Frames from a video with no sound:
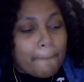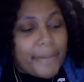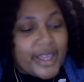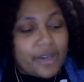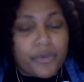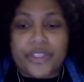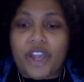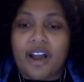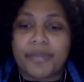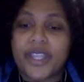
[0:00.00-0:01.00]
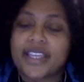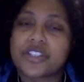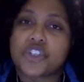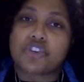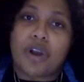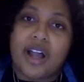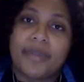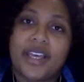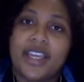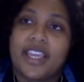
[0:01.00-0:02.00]
But with complex
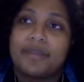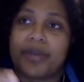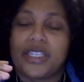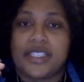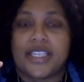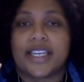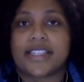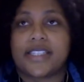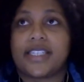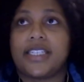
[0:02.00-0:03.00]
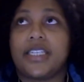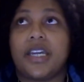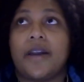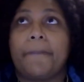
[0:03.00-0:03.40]
trauma and PTSD,